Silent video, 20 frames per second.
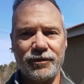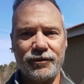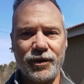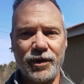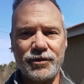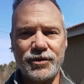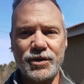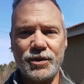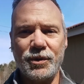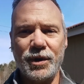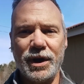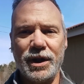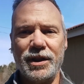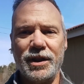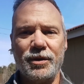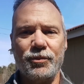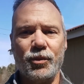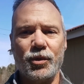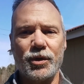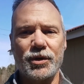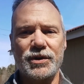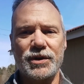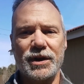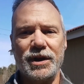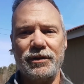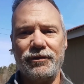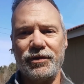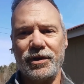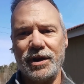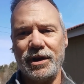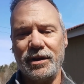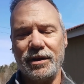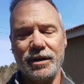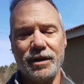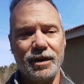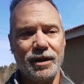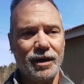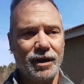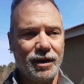If I was doing anything more significant,